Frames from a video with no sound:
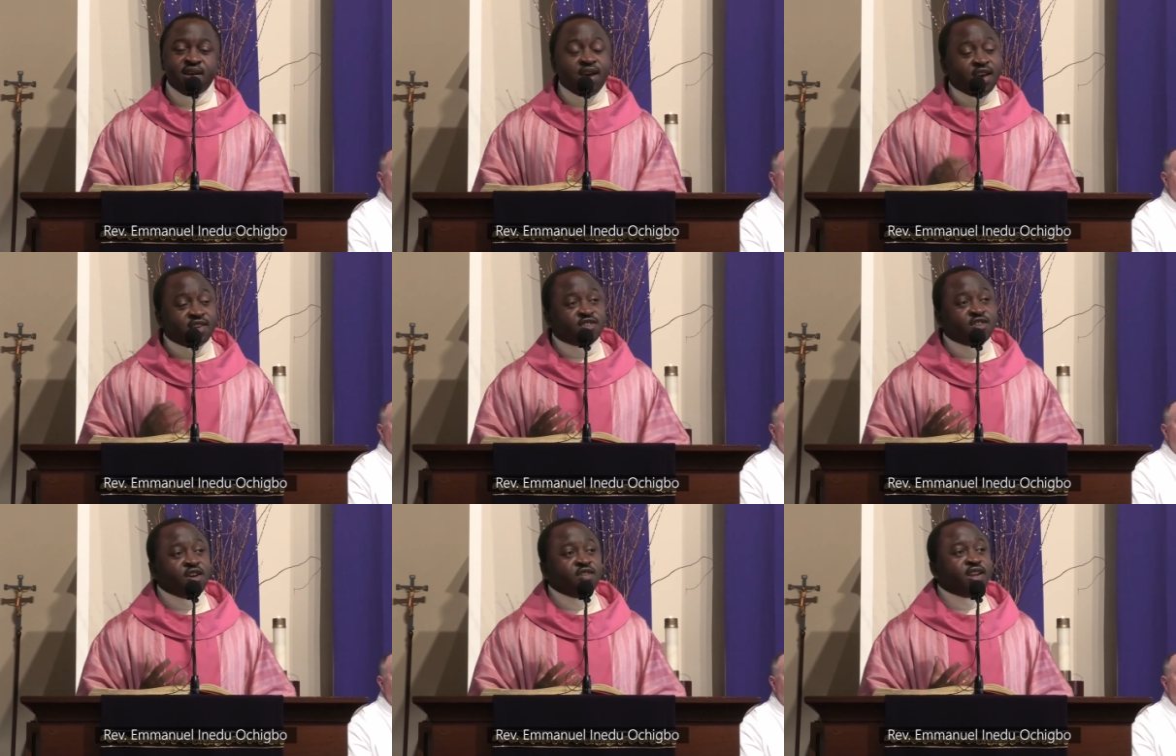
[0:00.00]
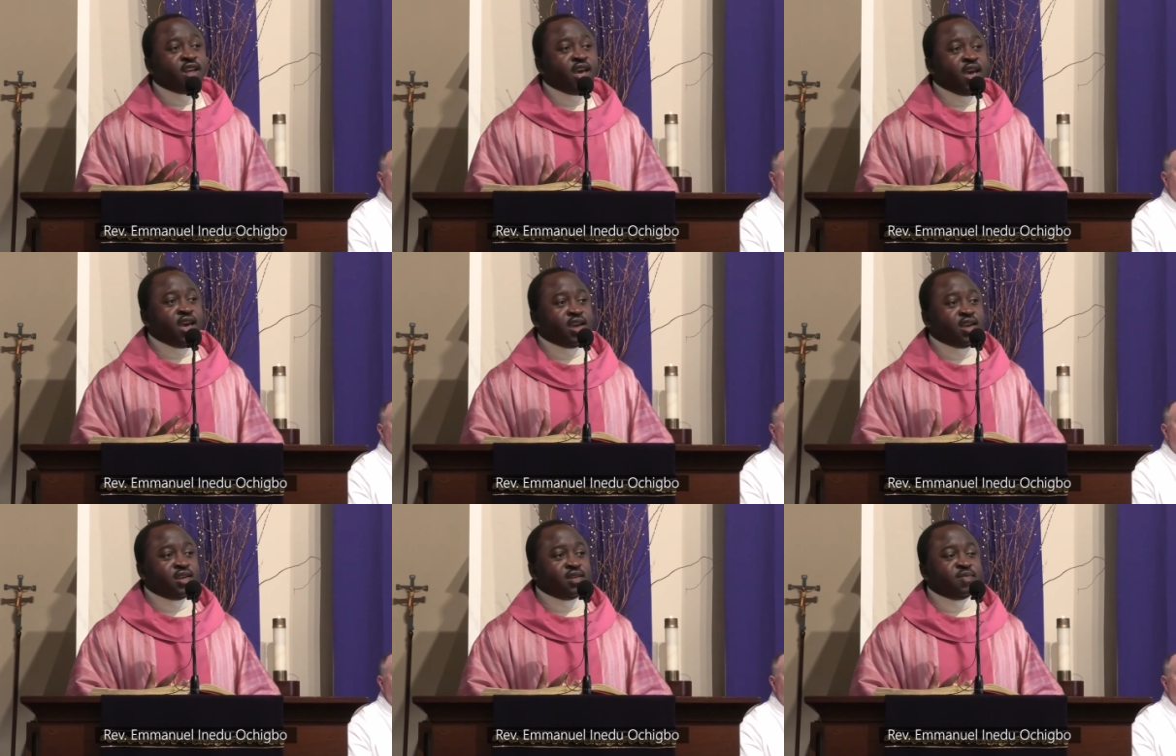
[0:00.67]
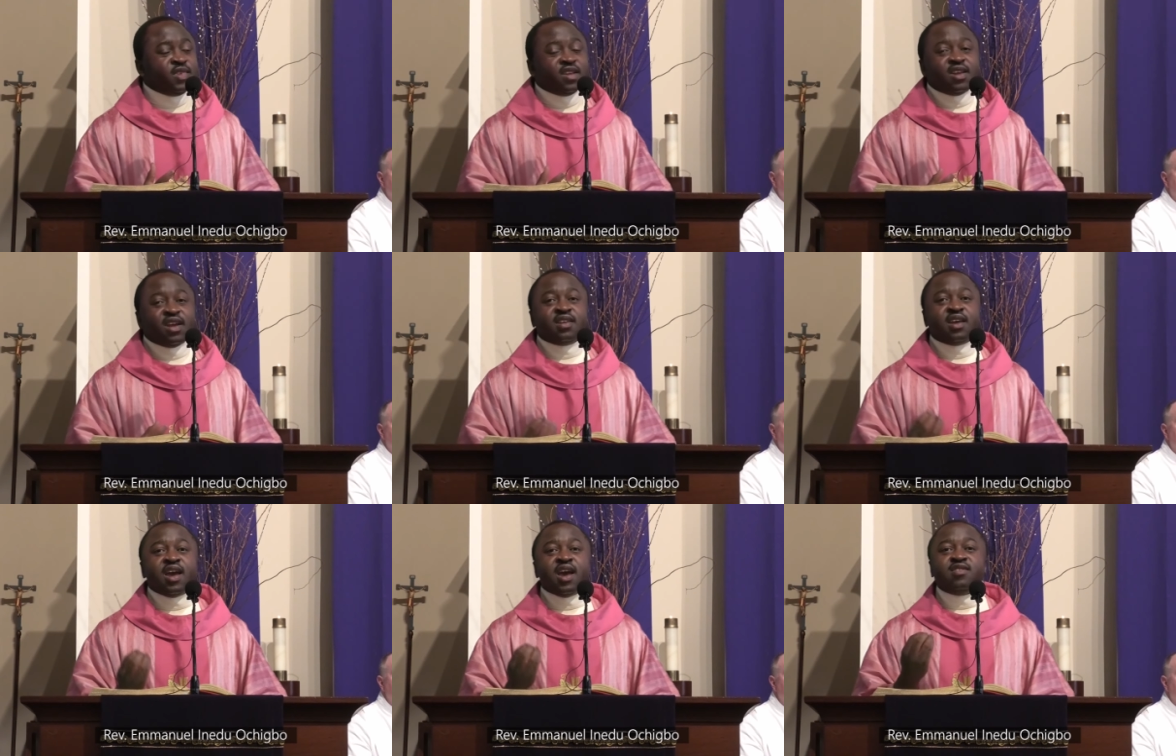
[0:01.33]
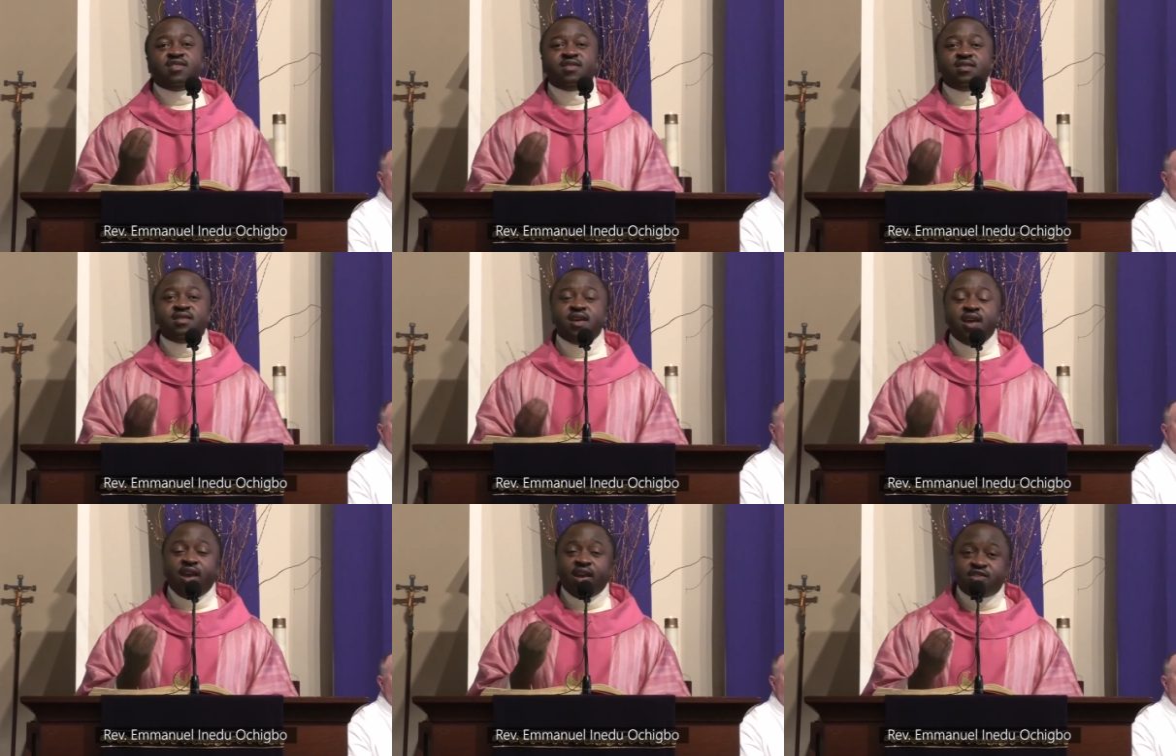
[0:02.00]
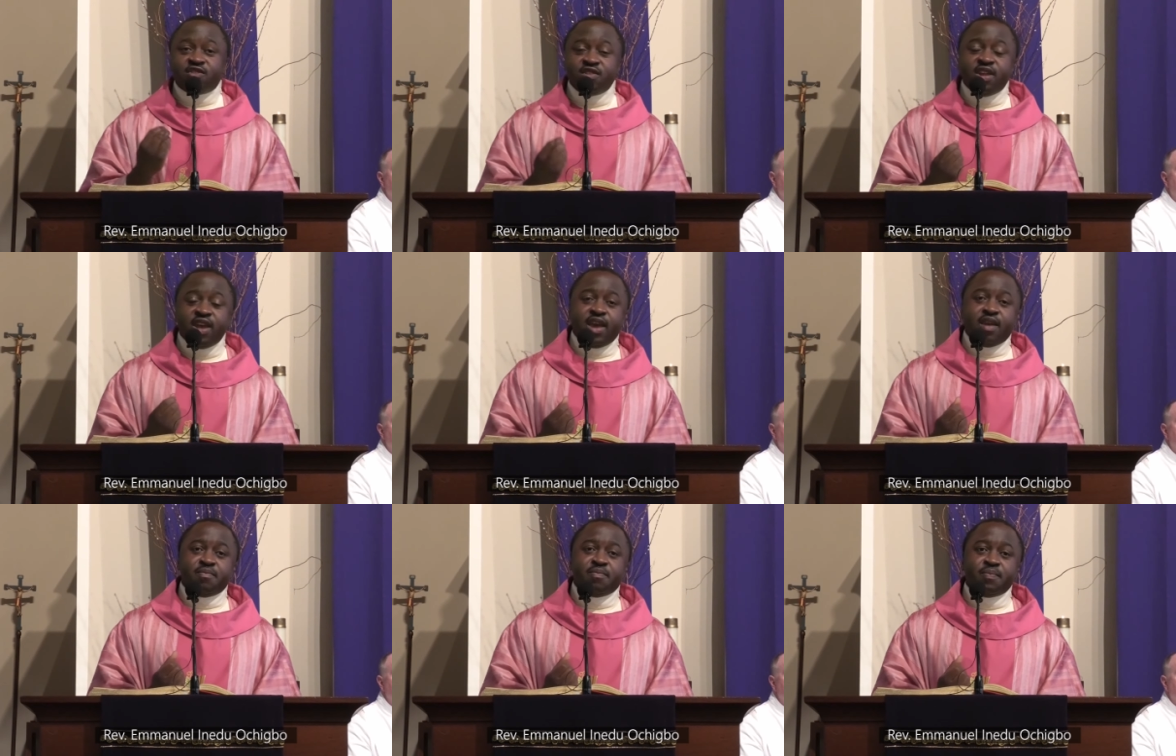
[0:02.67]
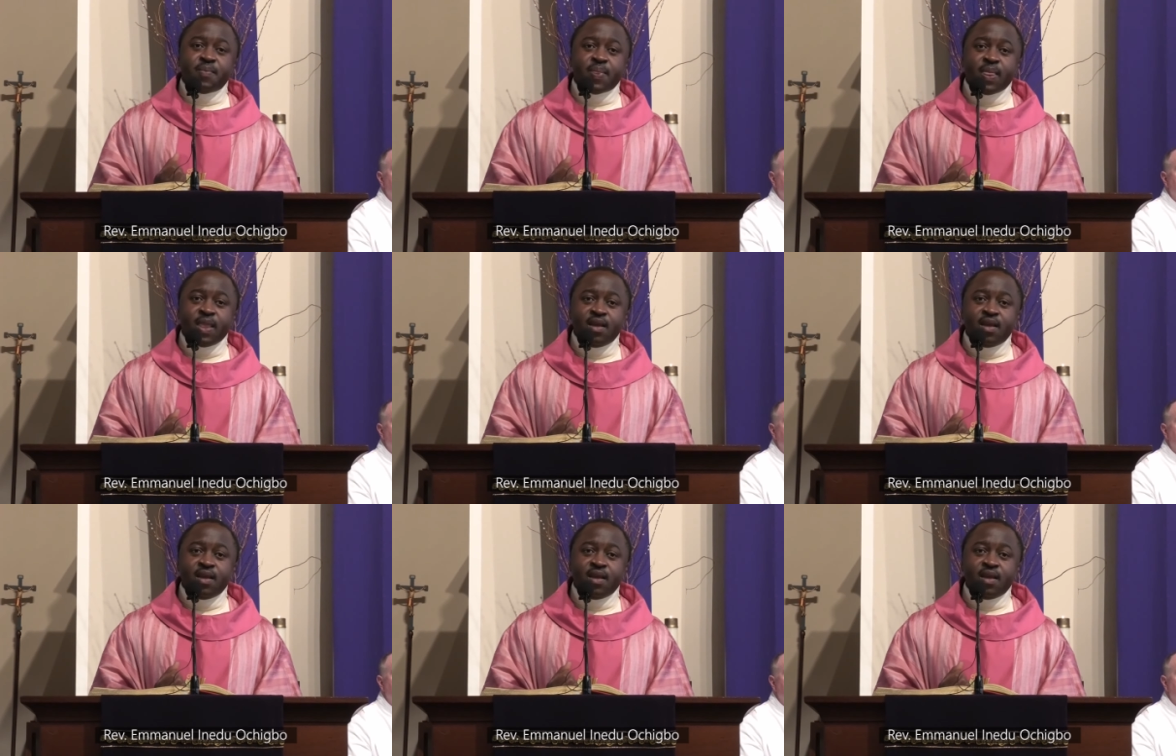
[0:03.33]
A Sunday that gets its name